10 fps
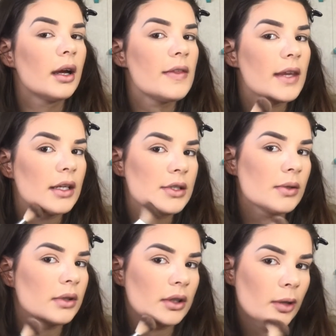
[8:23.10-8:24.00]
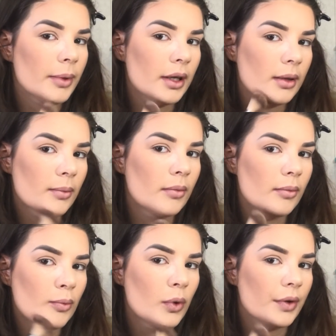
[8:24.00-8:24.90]
And then I do a little bit
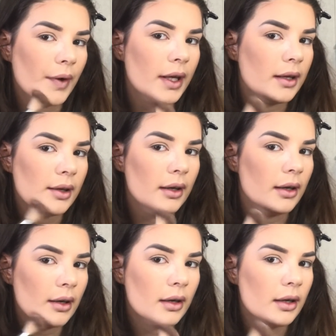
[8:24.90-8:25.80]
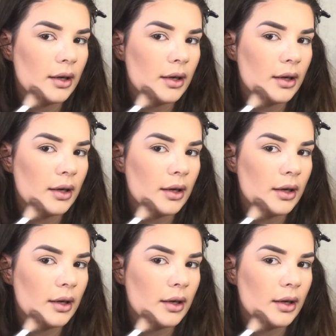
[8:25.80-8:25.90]
more right here